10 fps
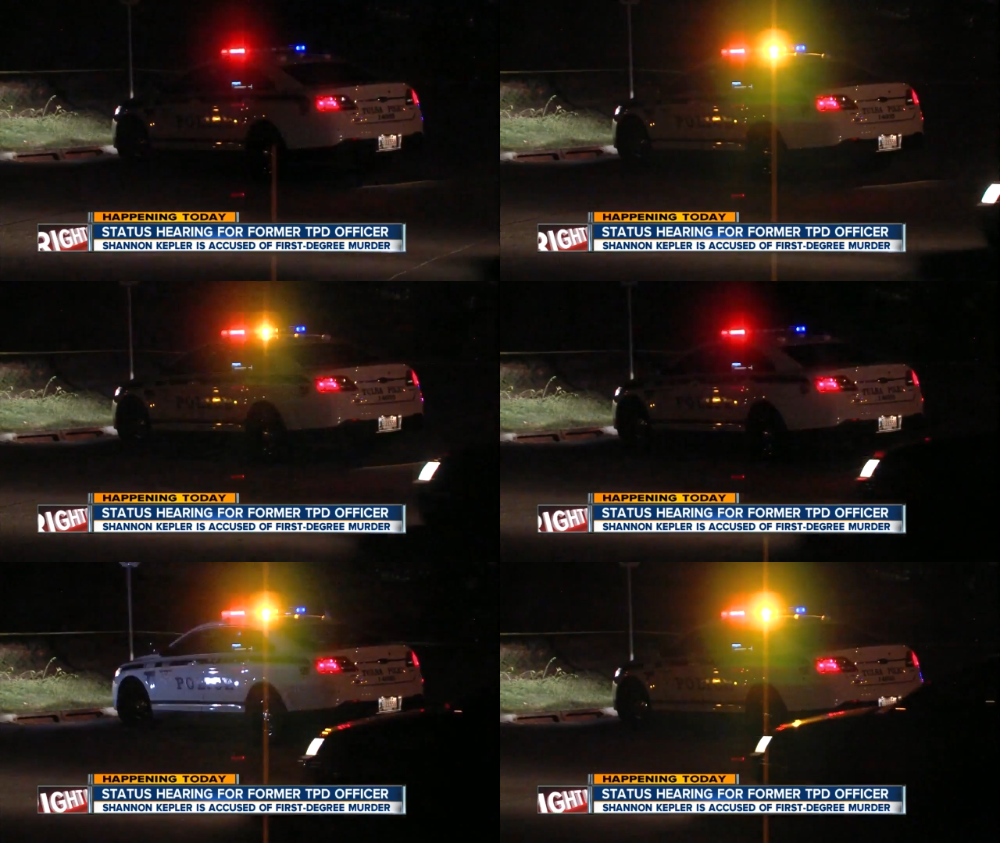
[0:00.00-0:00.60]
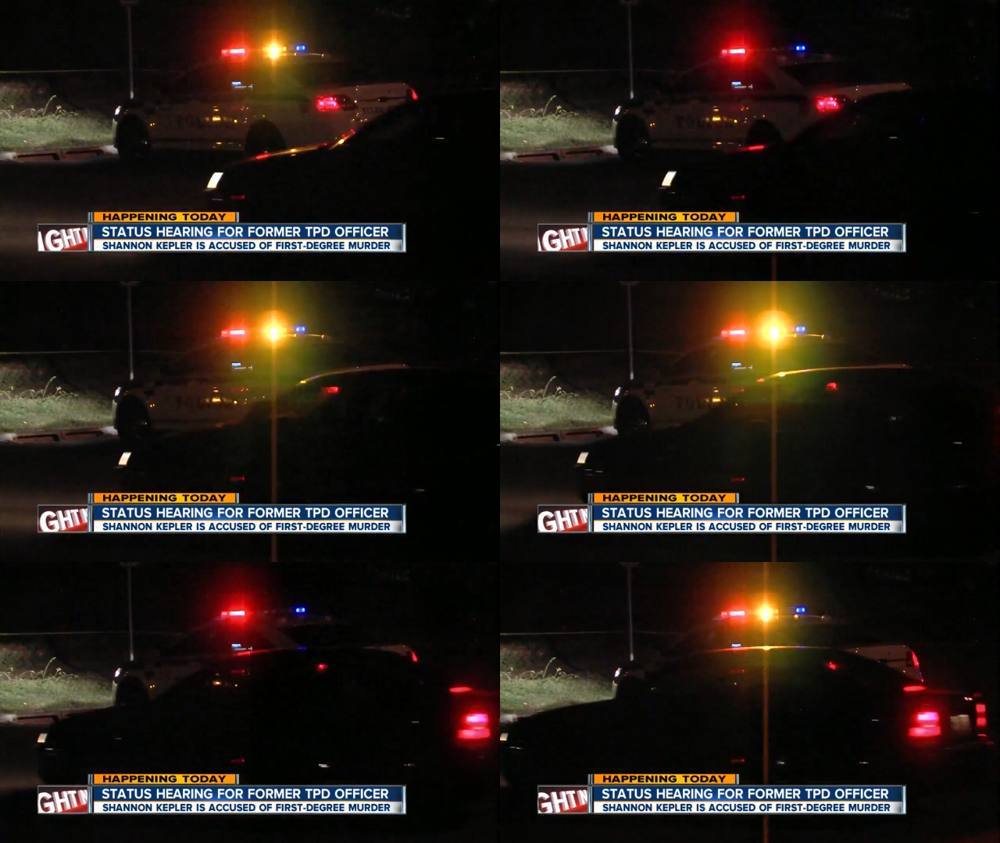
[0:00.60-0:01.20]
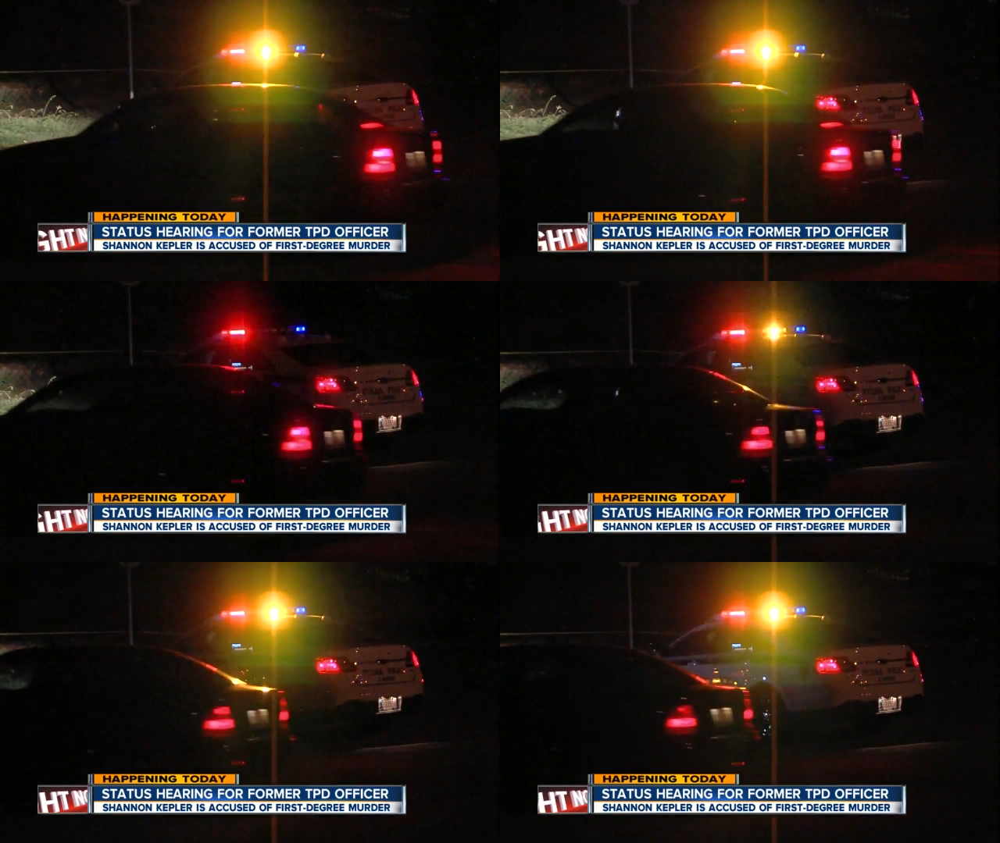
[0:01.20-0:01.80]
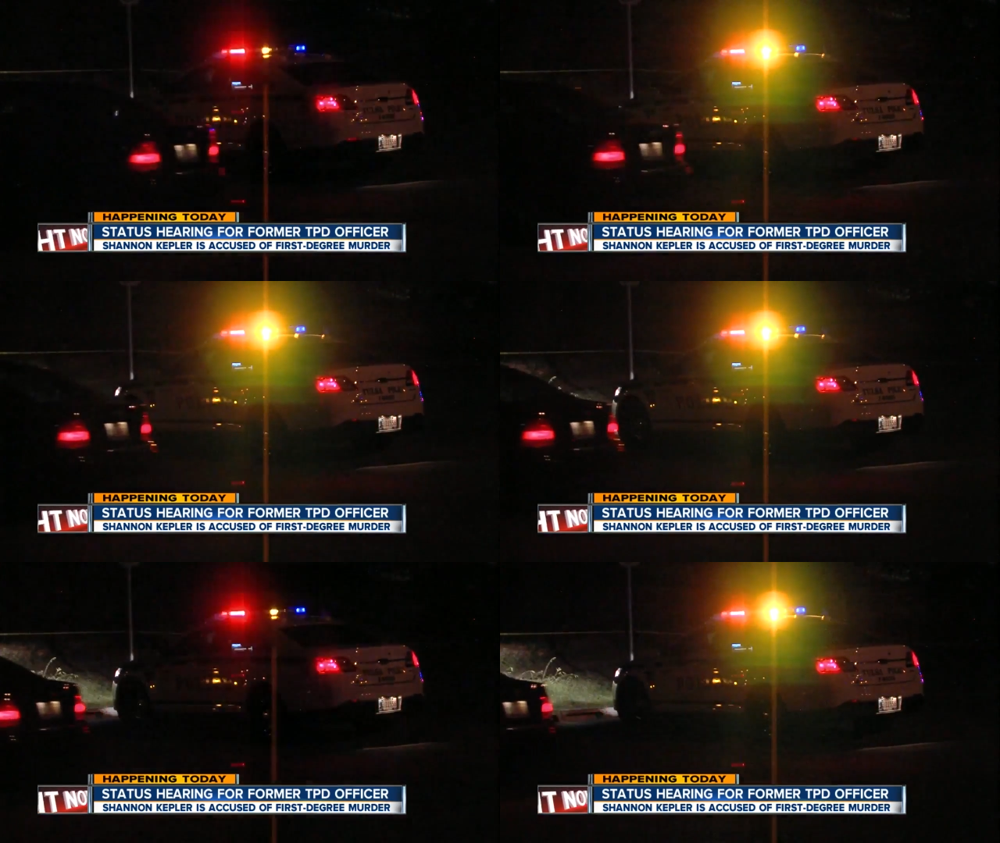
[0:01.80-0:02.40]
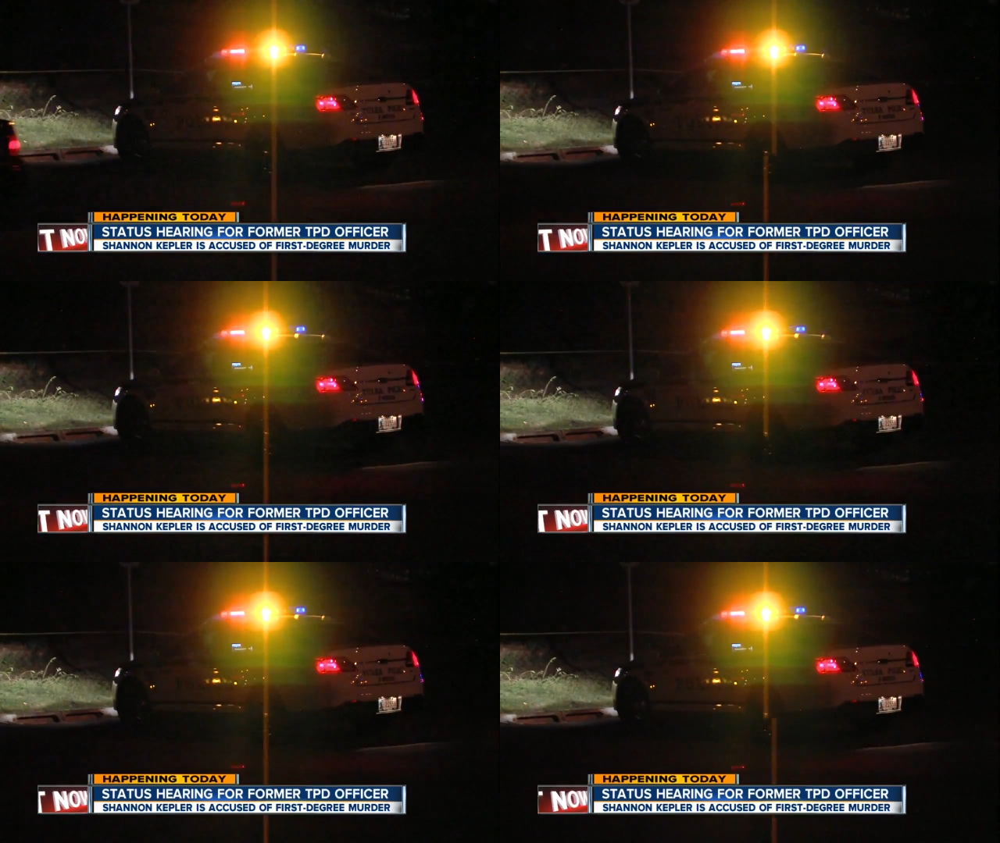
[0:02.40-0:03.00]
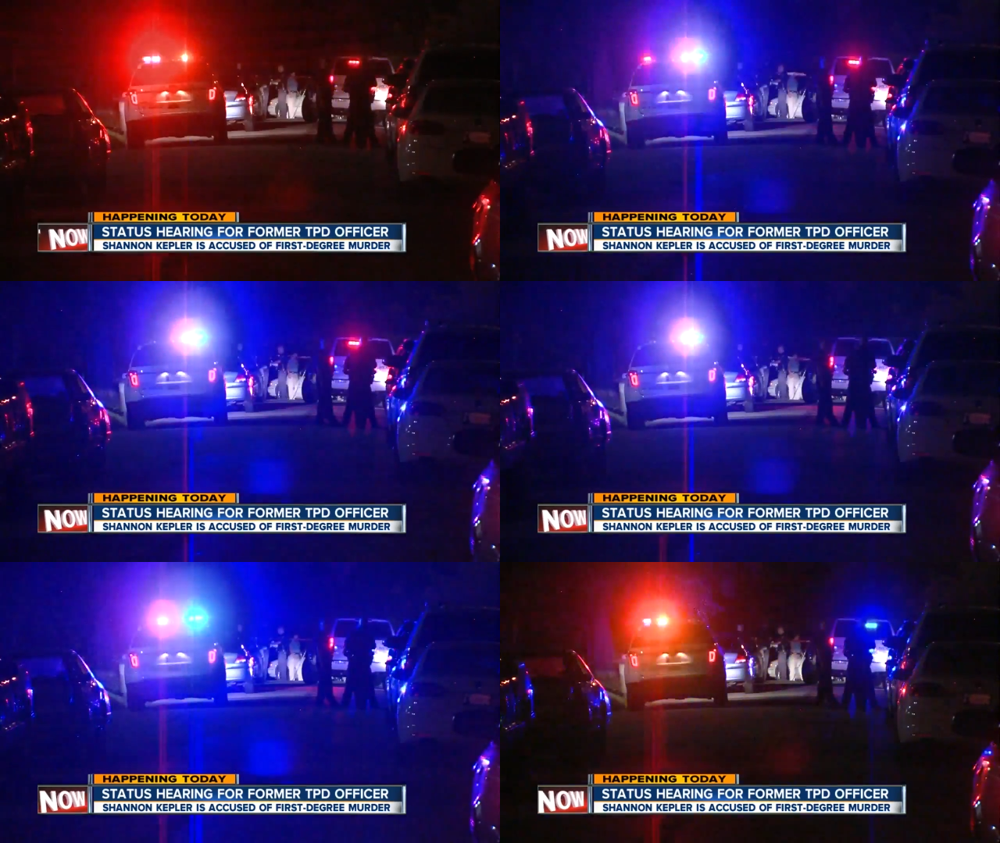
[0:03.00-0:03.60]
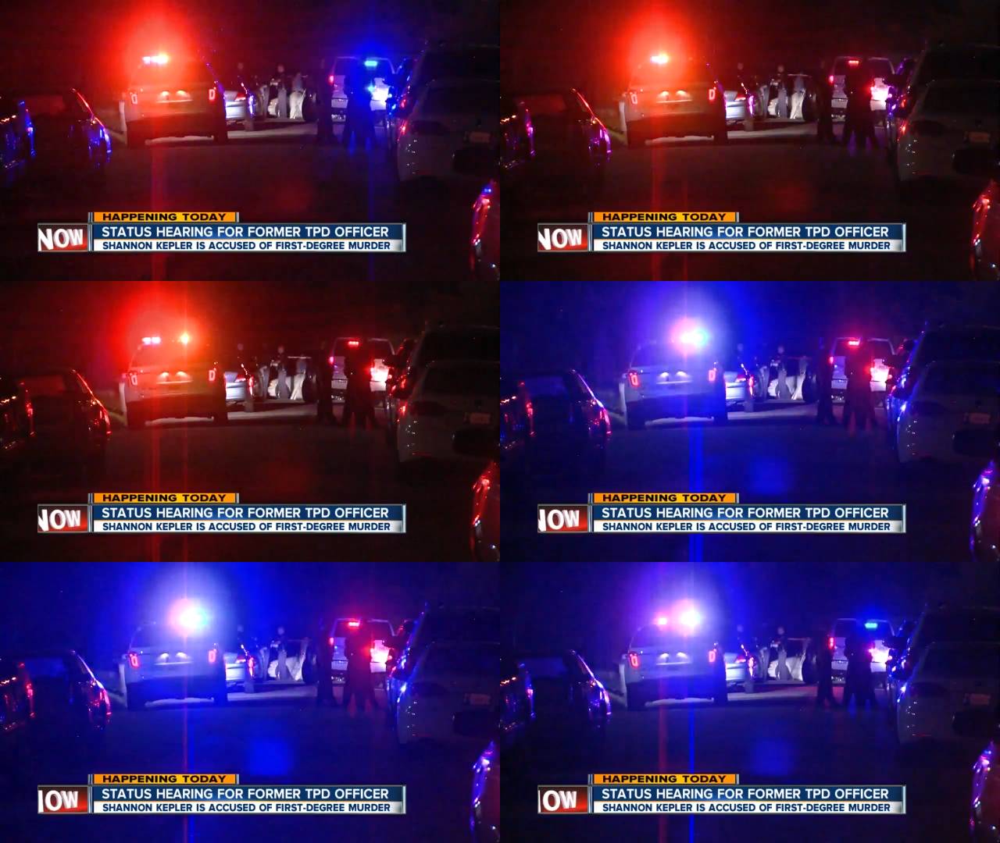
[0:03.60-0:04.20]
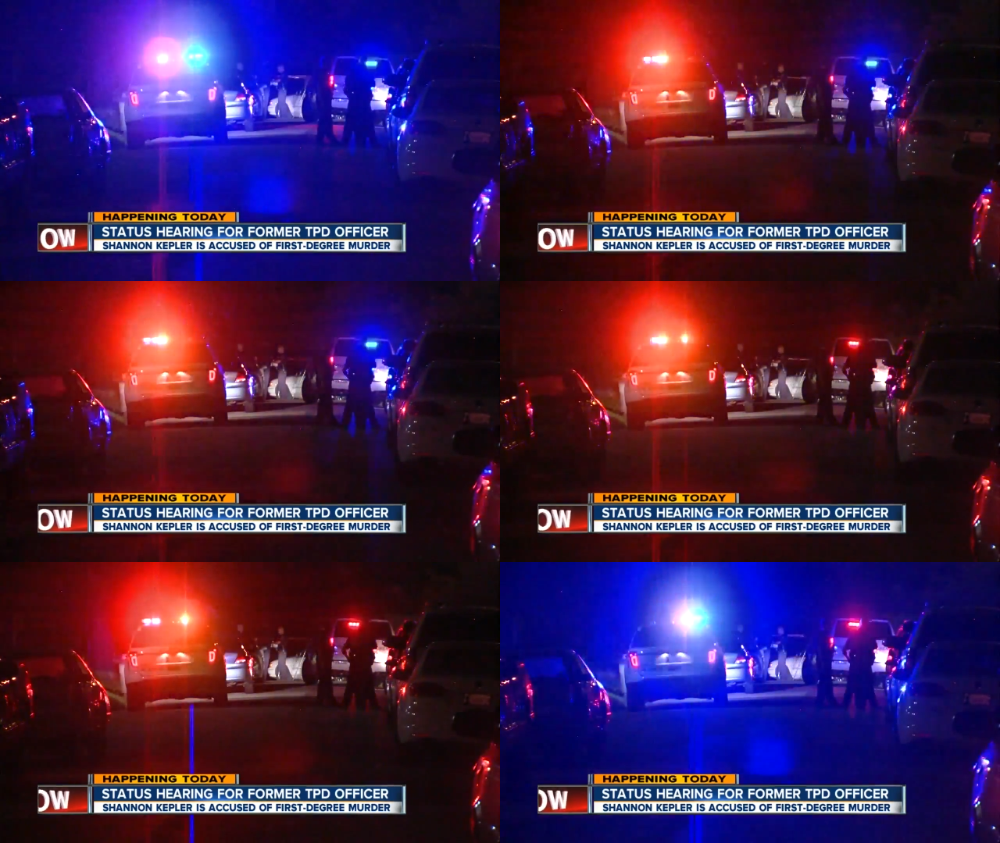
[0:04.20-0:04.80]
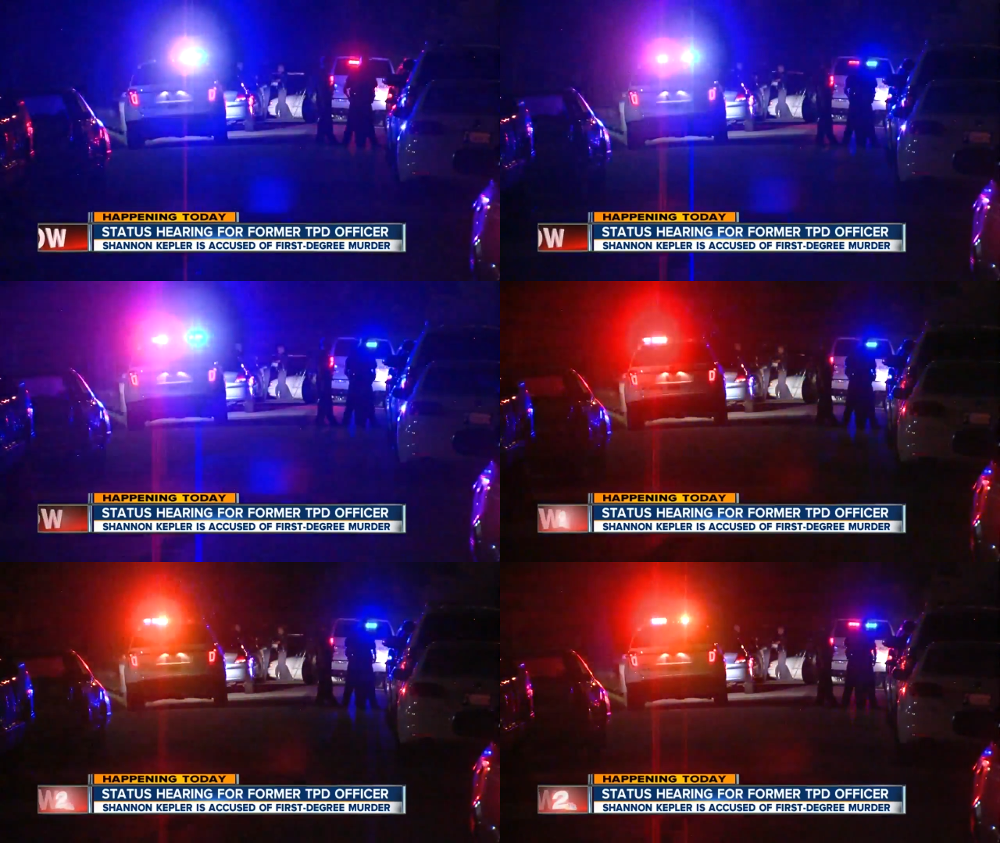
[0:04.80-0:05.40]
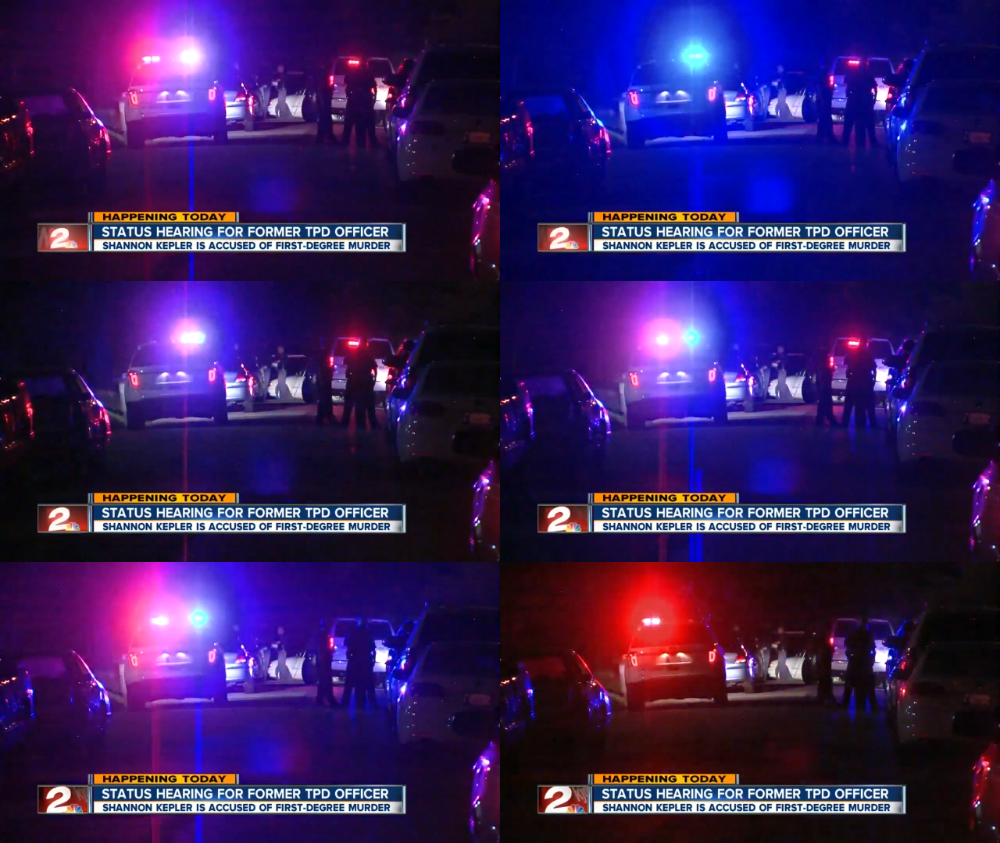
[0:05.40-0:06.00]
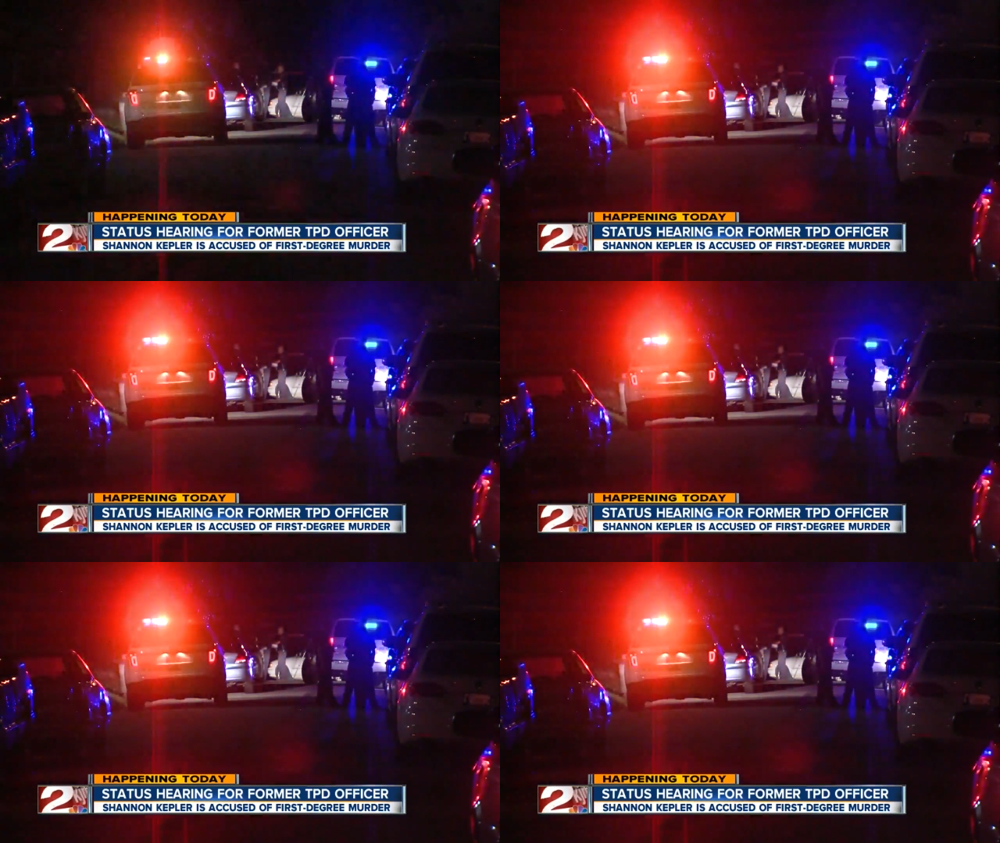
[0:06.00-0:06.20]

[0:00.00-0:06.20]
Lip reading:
[unreadable: no face in view]